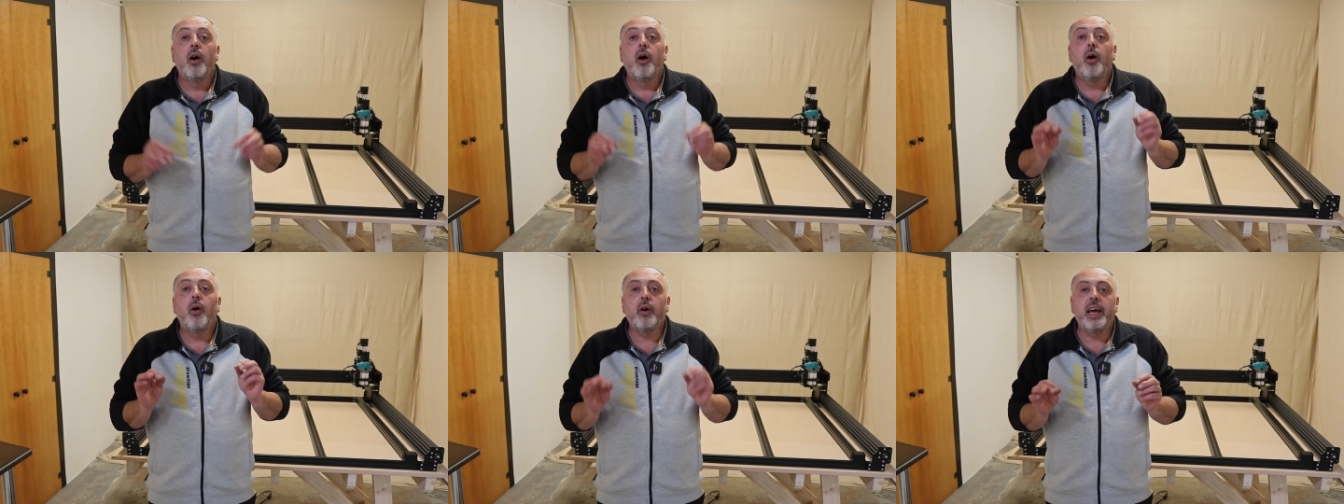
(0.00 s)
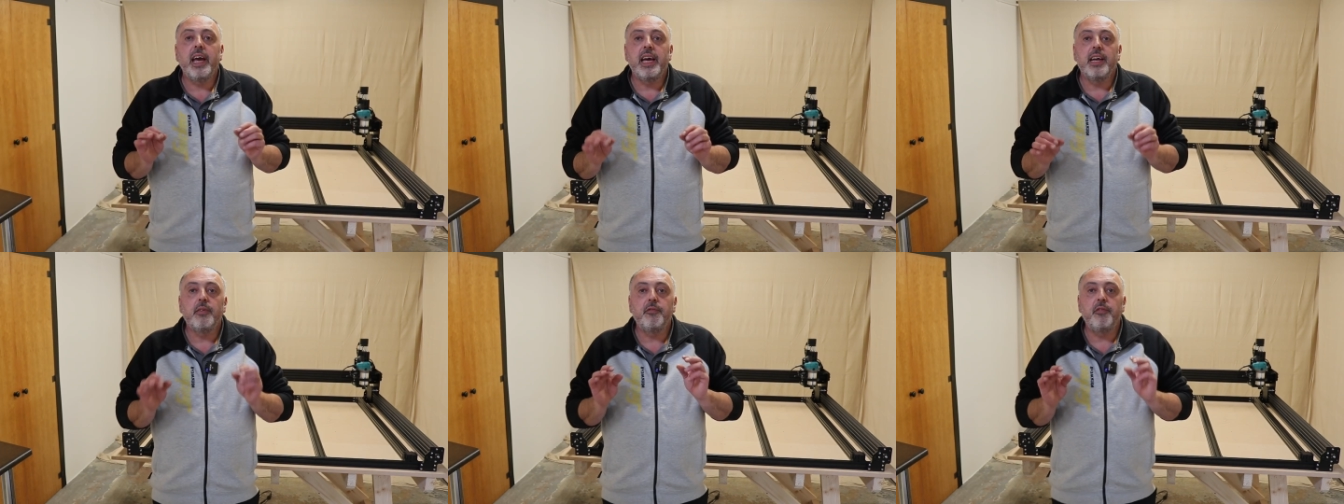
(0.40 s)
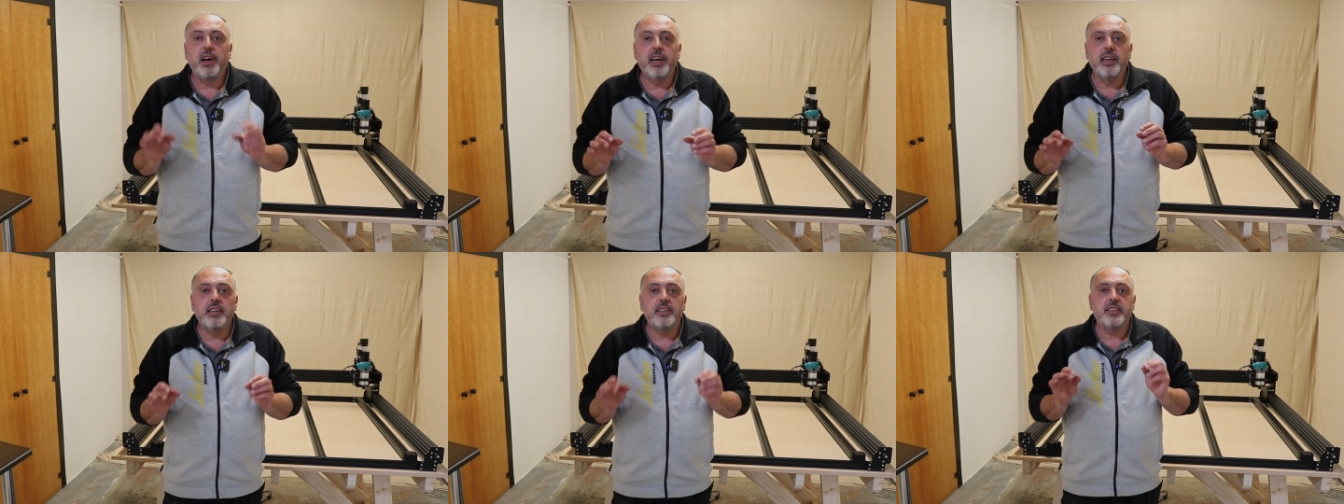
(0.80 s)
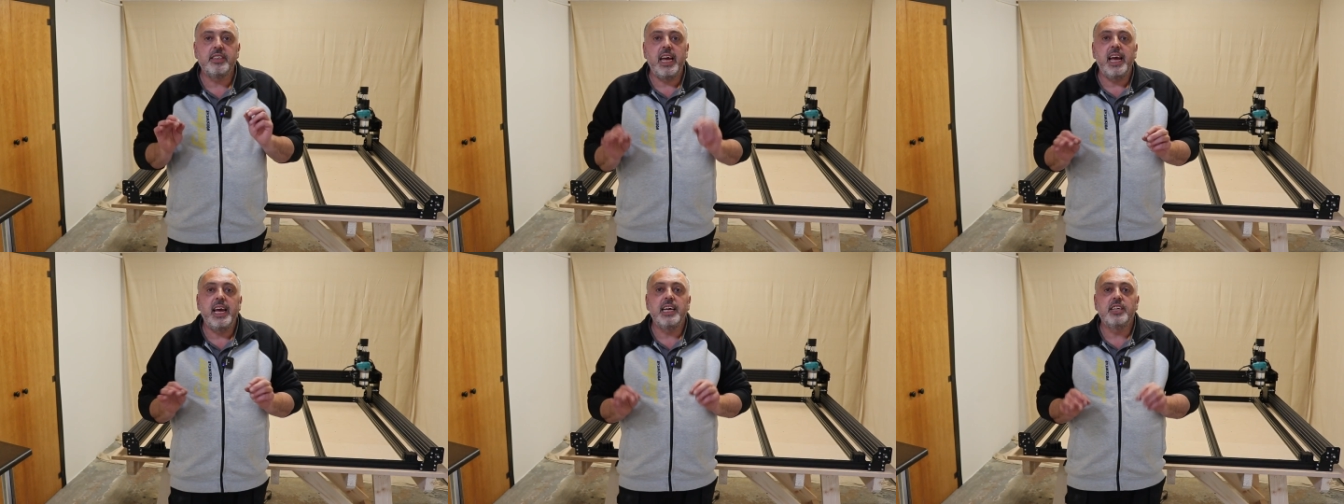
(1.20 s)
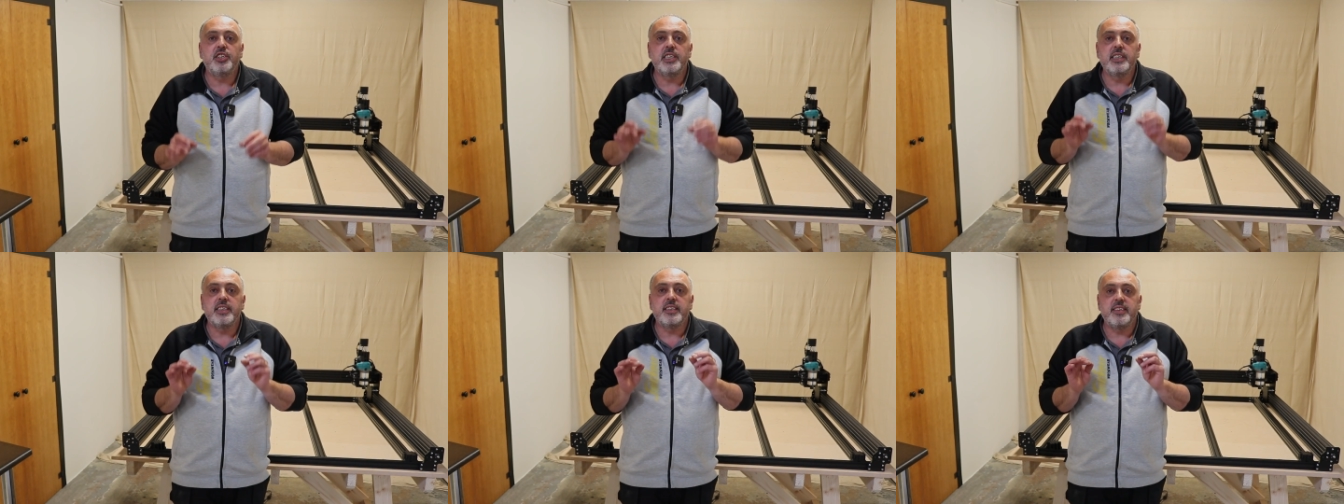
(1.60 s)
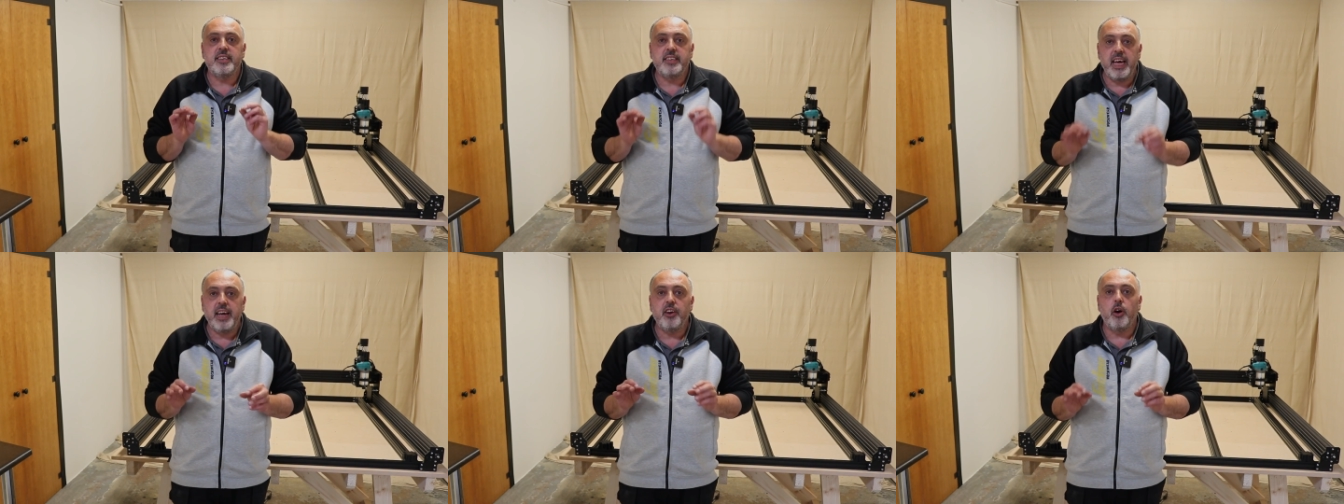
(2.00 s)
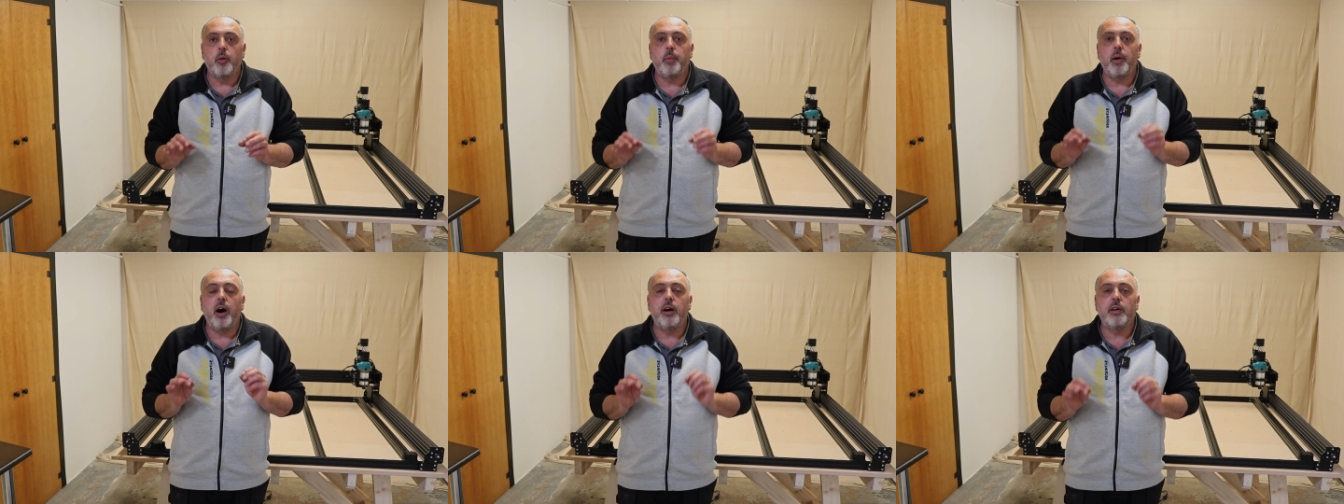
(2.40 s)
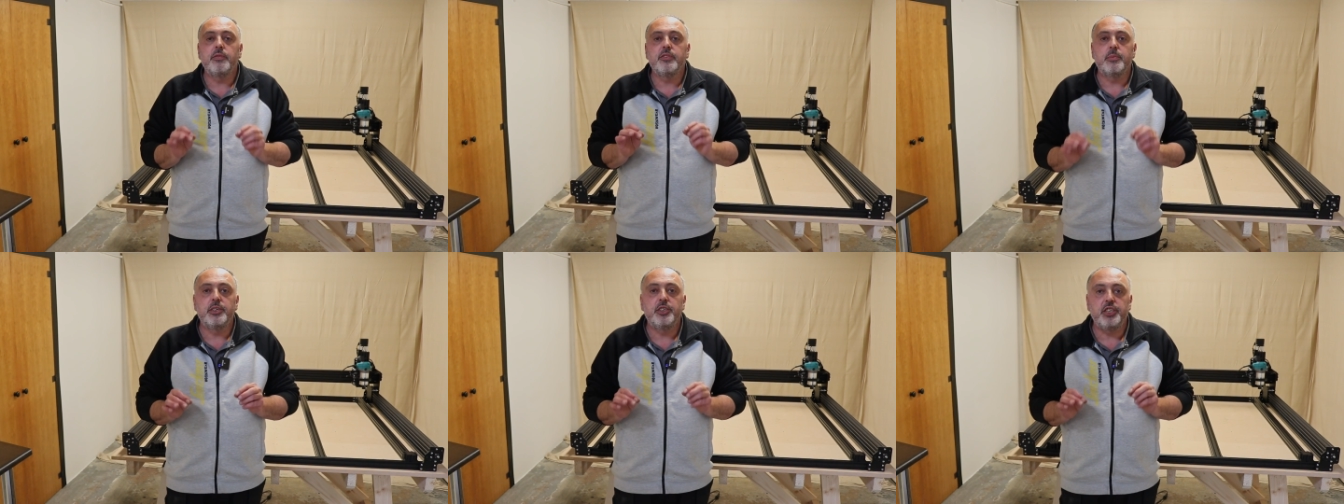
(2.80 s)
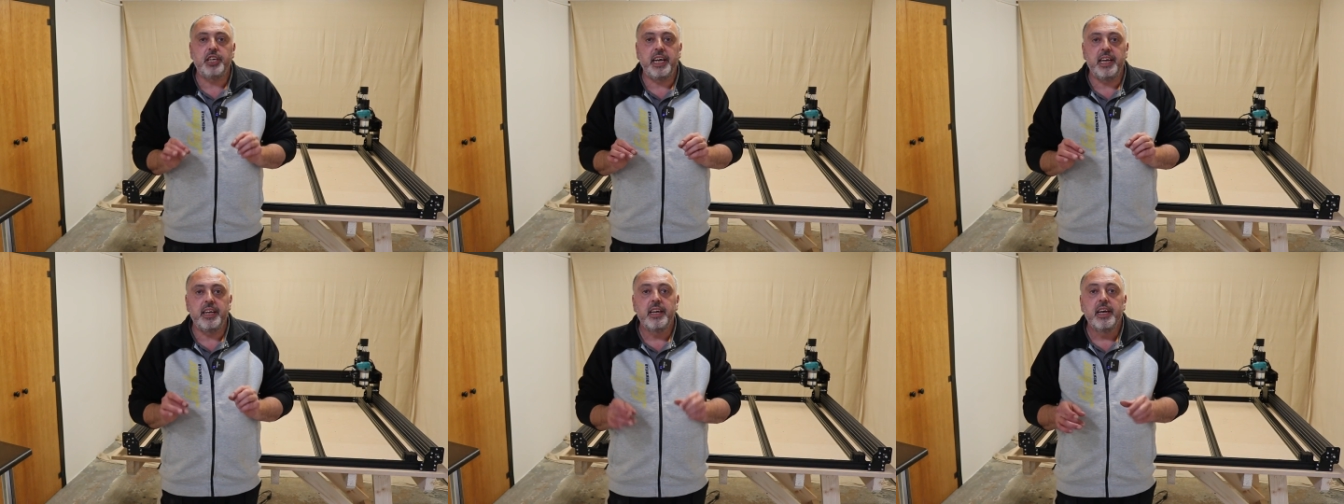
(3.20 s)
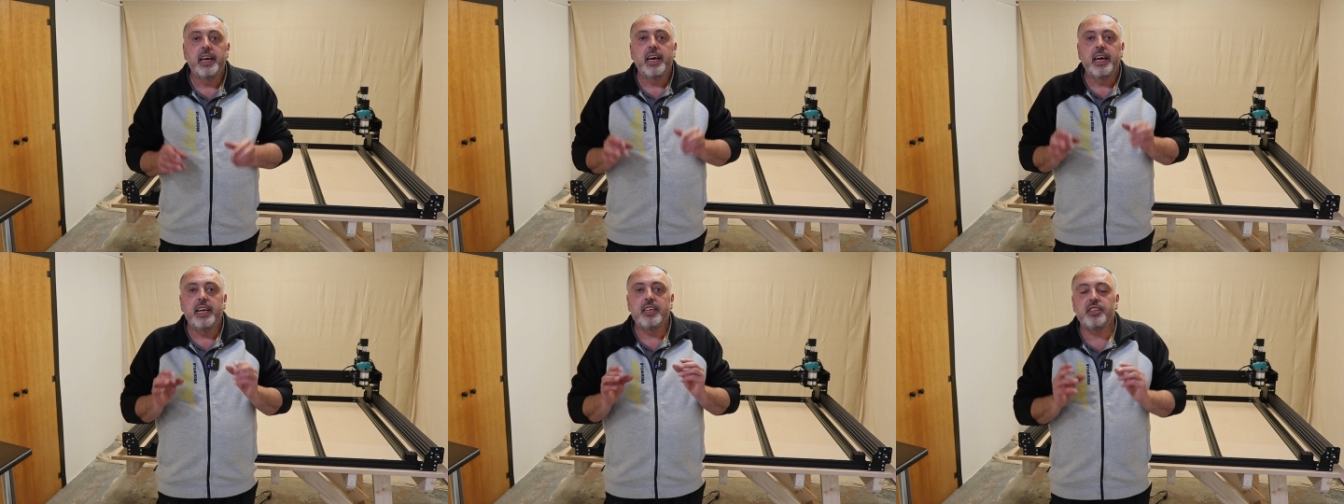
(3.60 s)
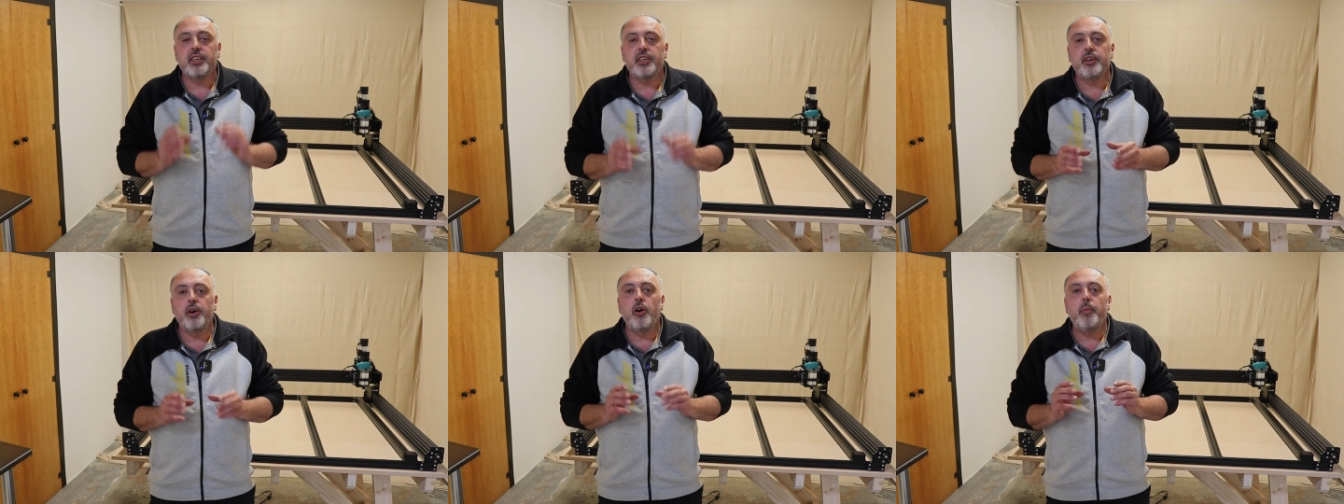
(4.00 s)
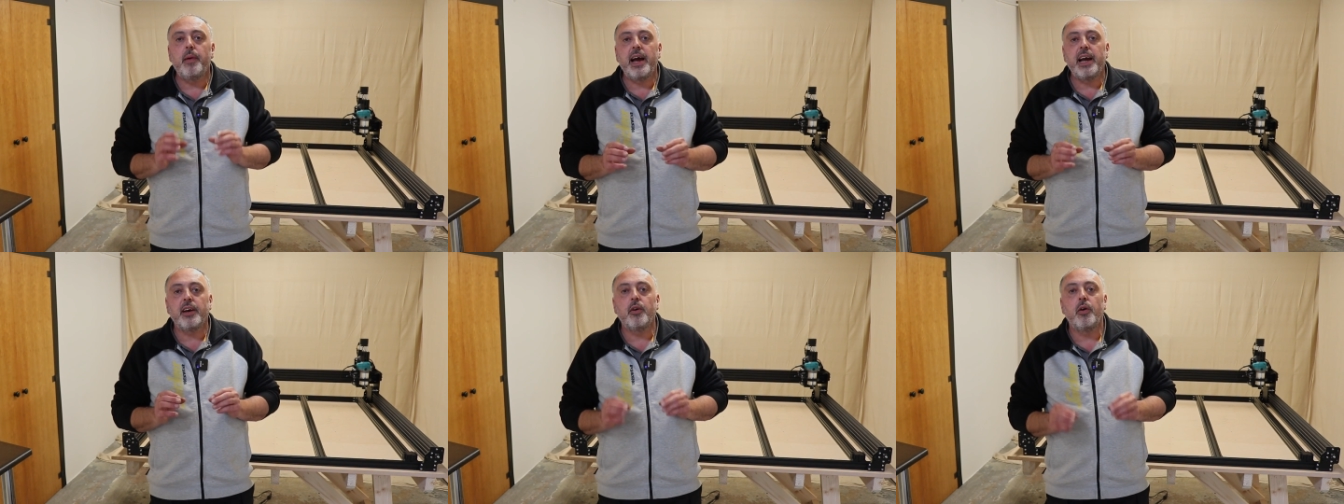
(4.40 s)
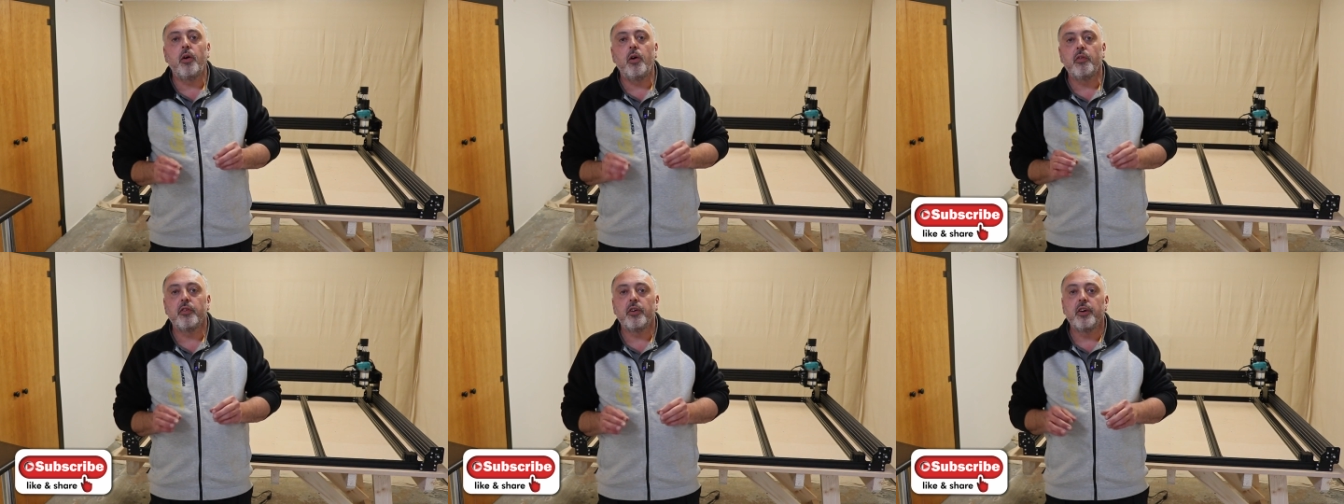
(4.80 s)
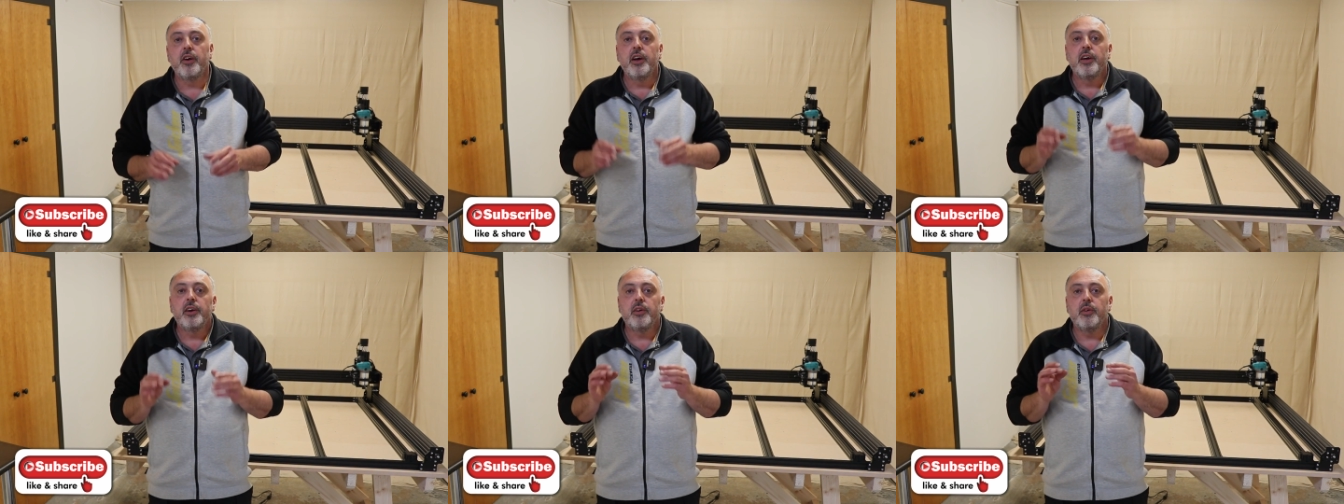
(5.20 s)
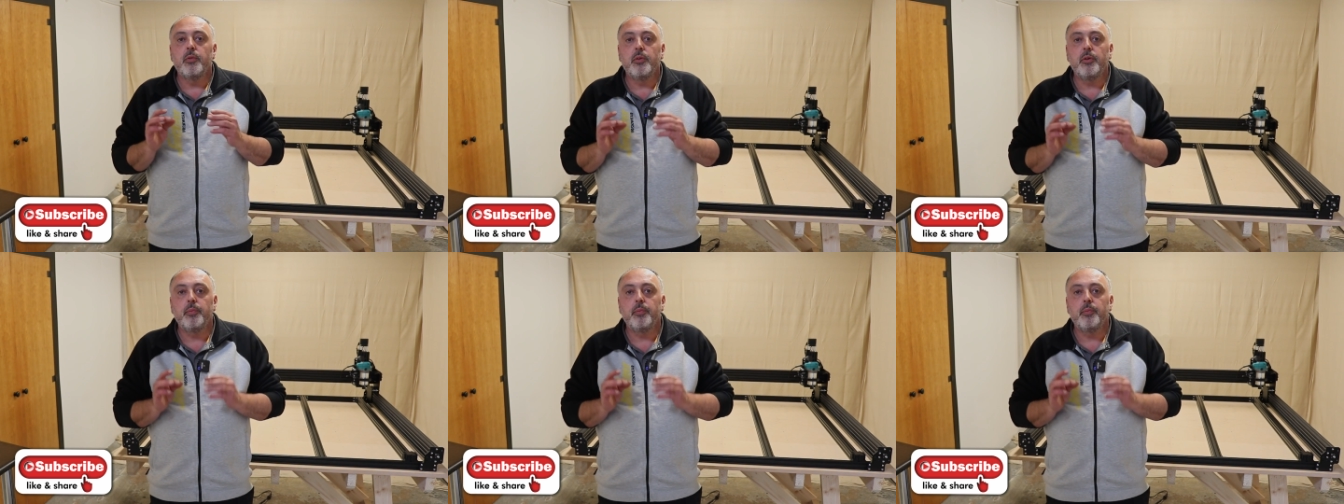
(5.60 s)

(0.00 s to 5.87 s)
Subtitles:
Okay, the final stage in the setup of the machine is to go back over the